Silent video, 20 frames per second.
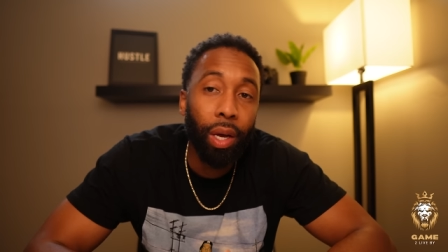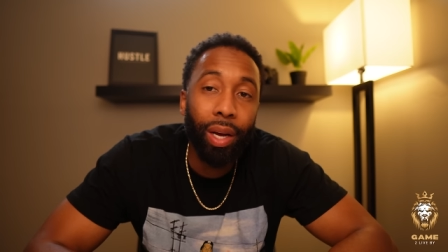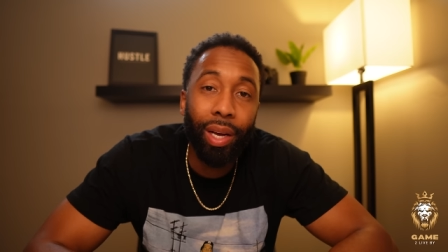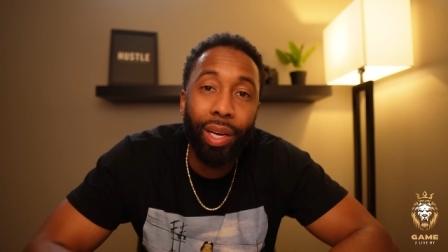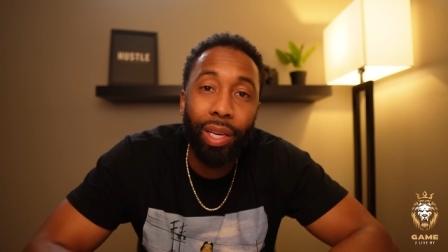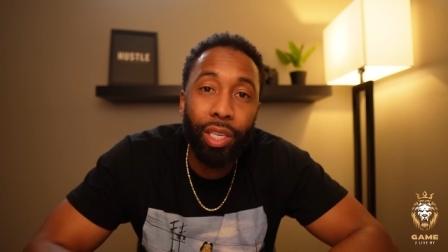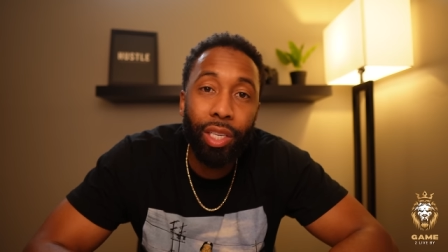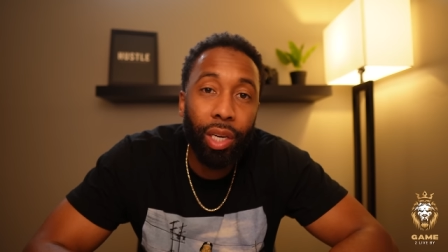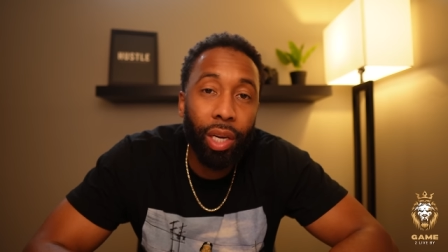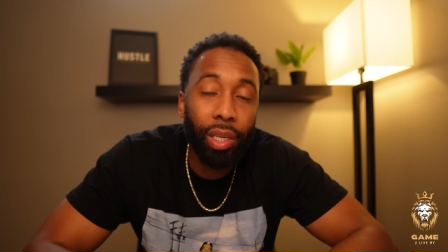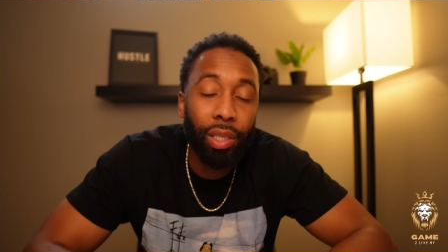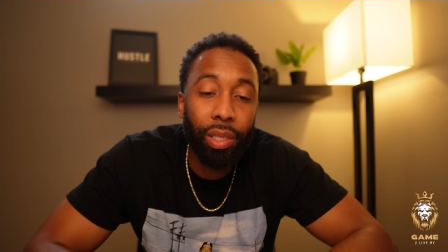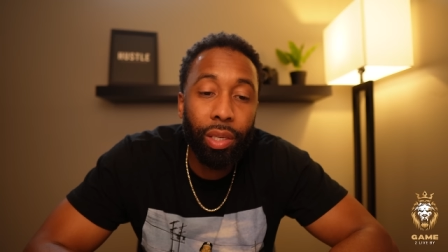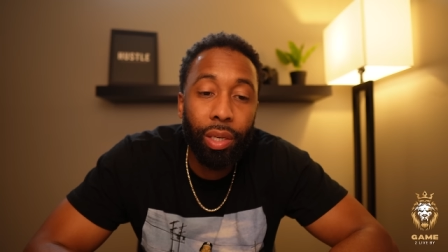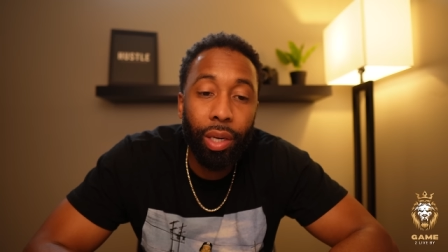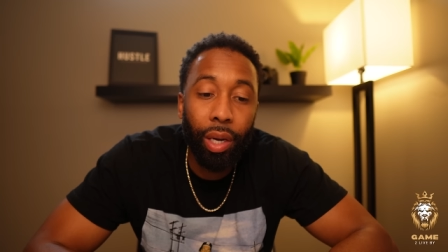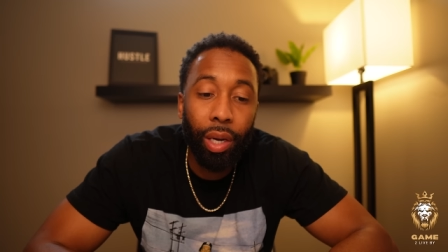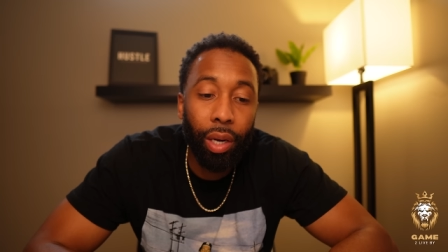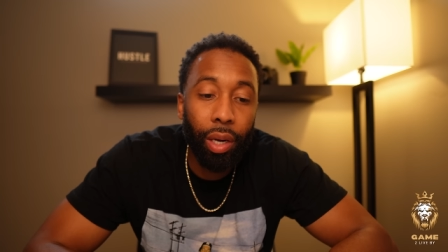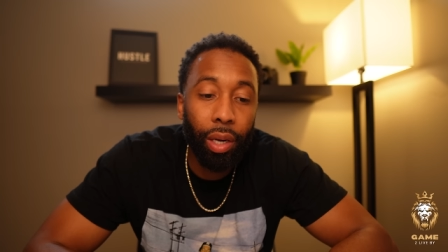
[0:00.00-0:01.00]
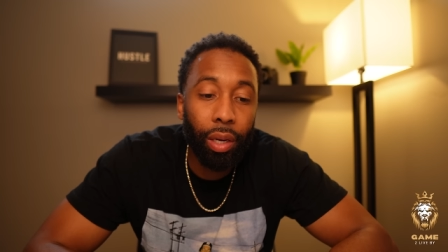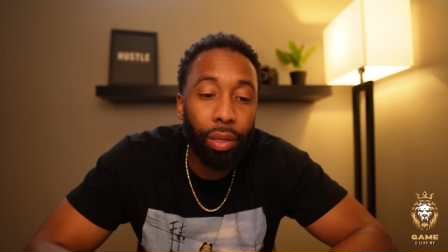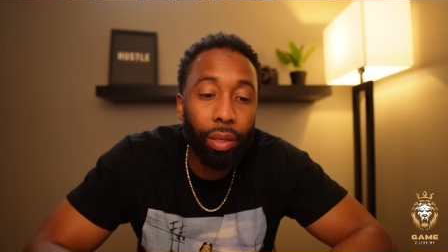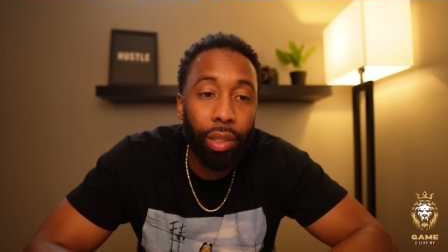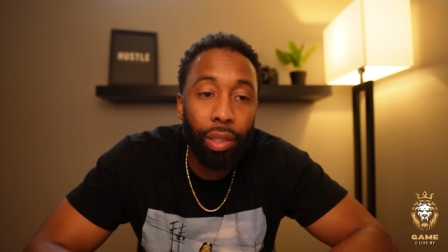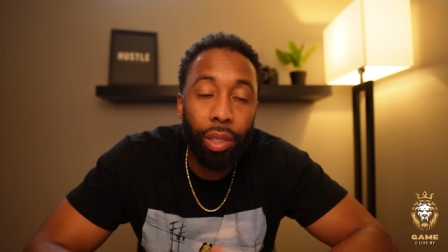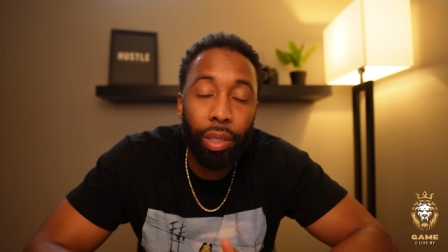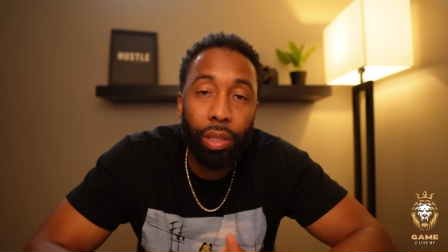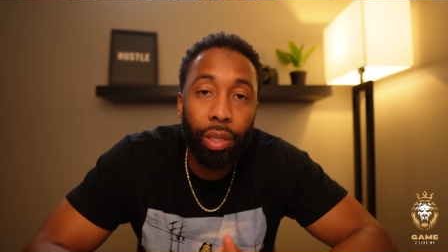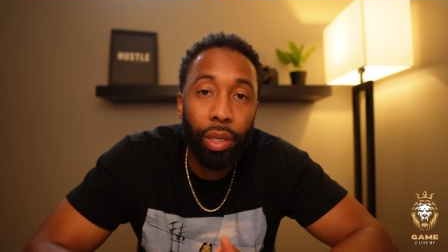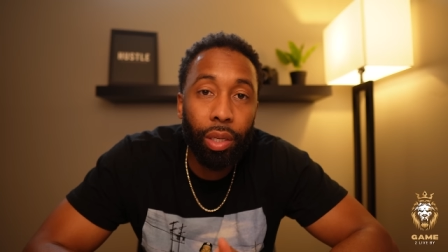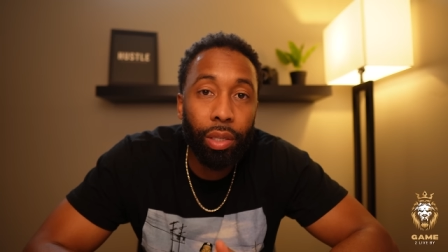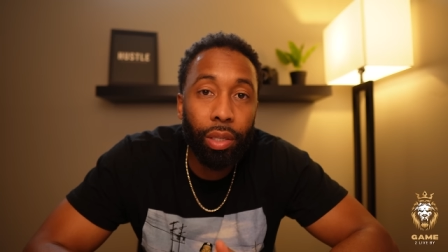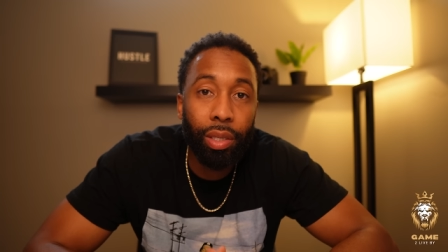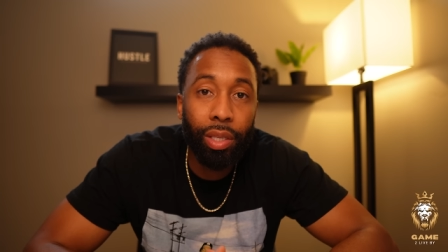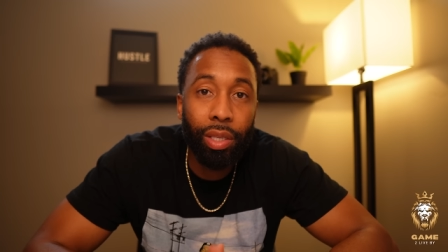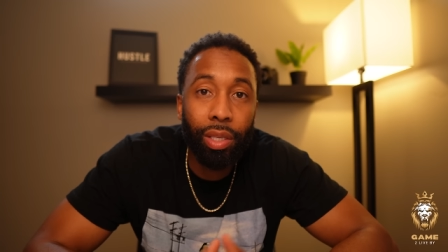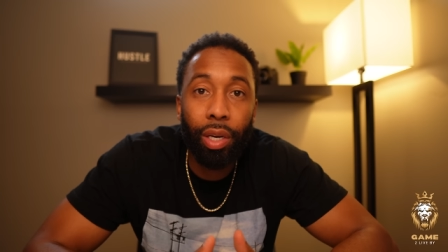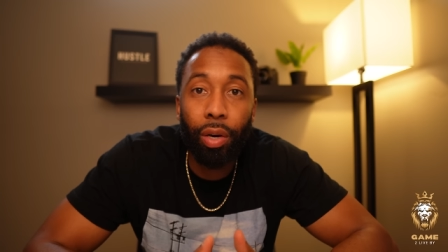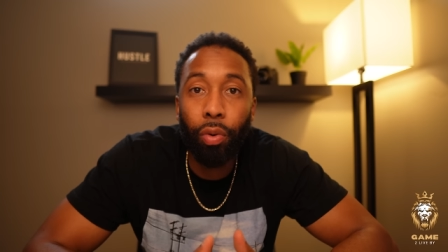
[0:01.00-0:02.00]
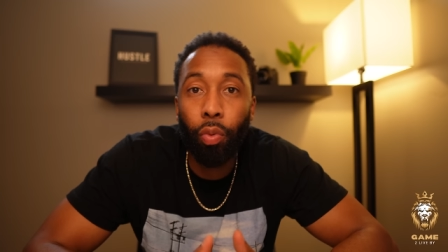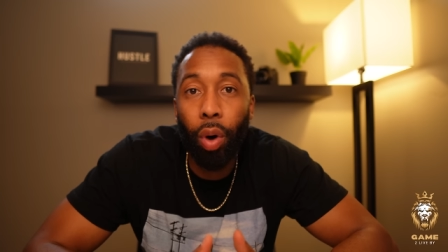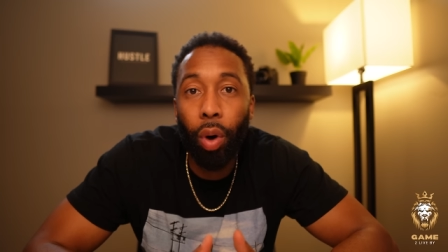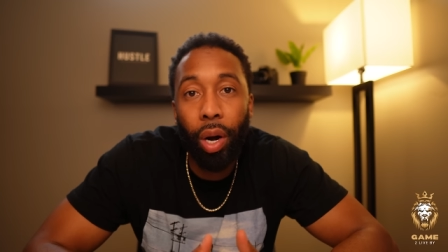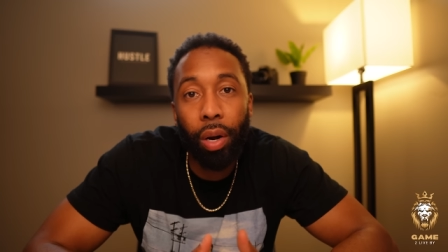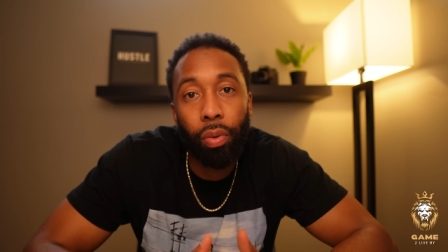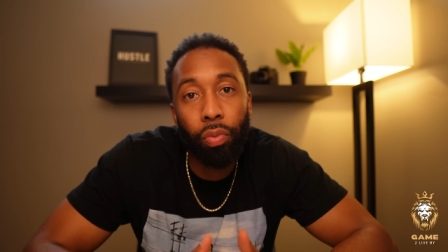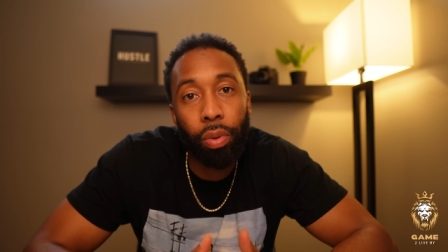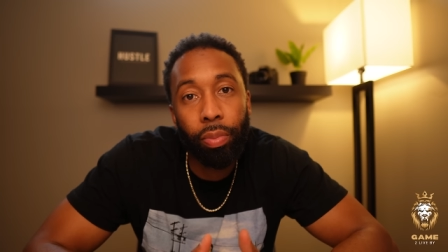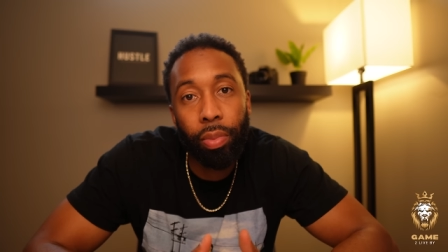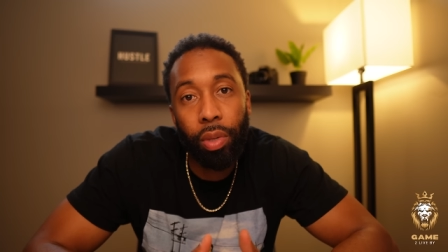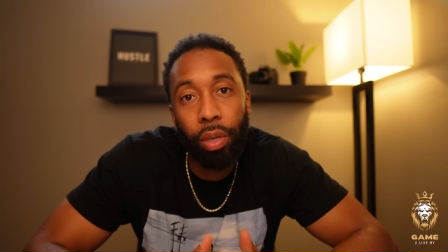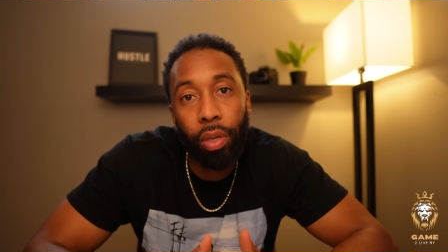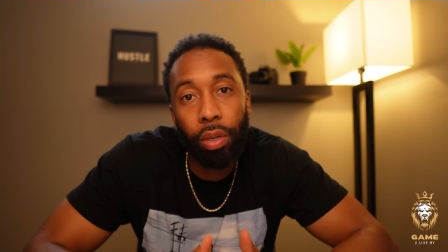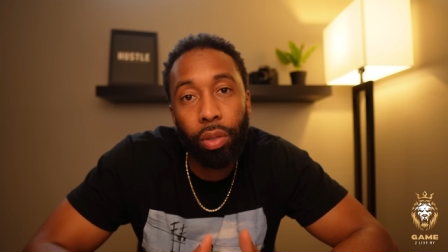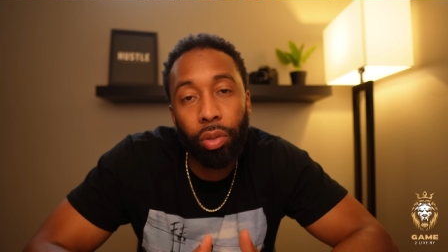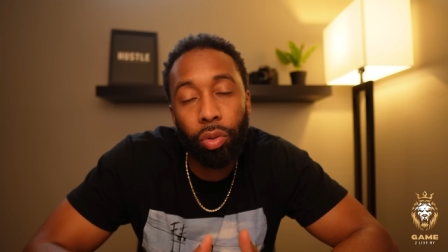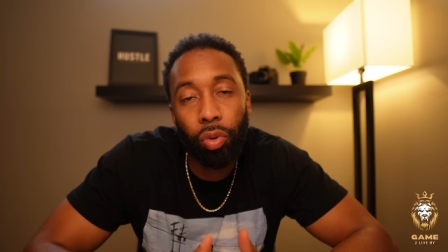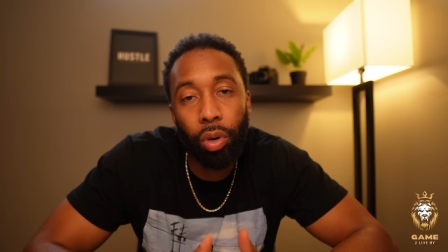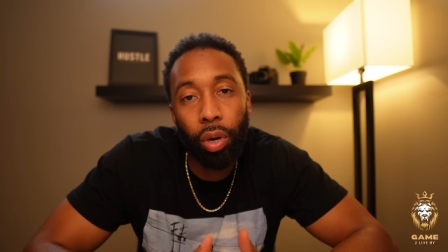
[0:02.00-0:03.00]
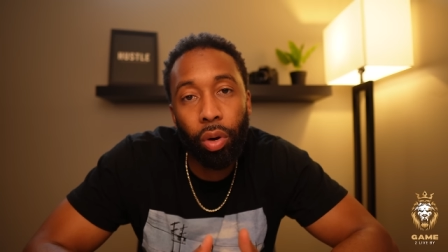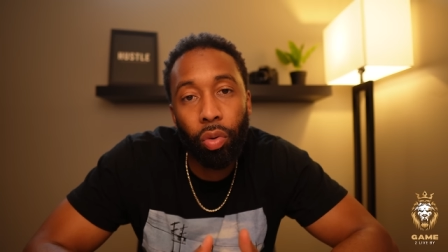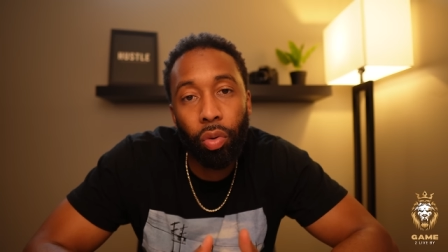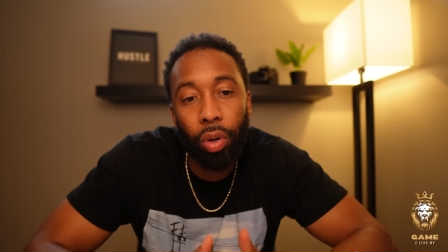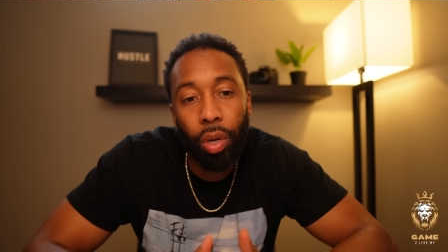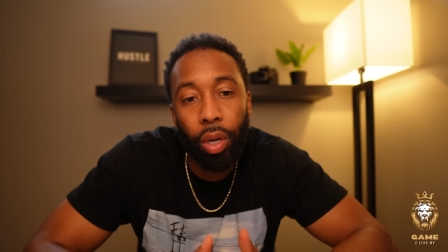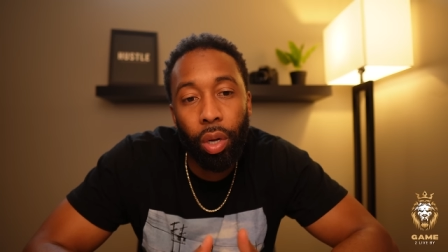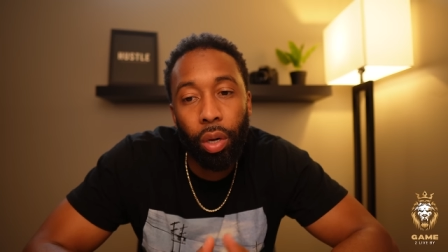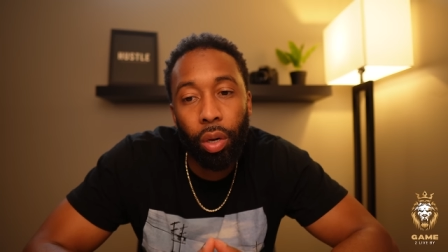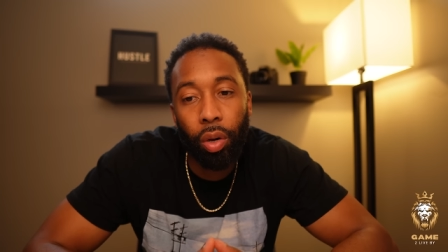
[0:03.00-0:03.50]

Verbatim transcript: it just didn't it just didn't sit right with me you know